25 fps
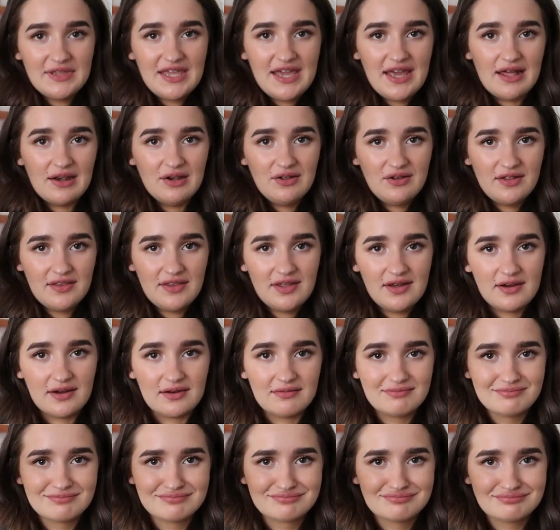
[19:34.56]
Yeah, look at
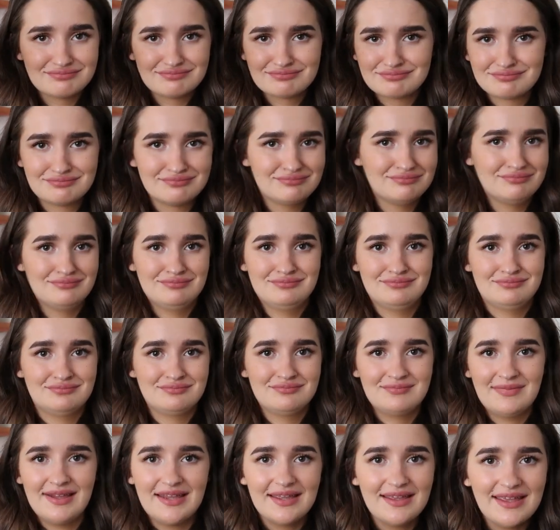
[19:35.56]
that.
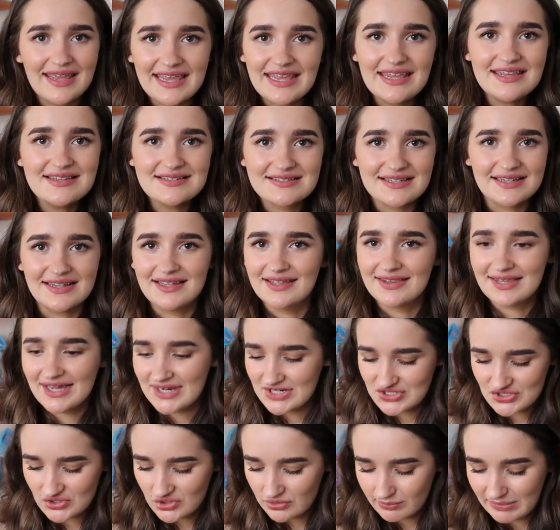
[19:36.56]
Easy, and
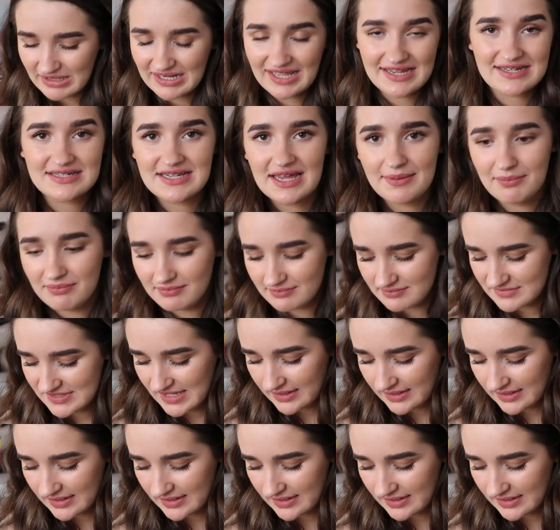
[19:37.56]
that took me like 10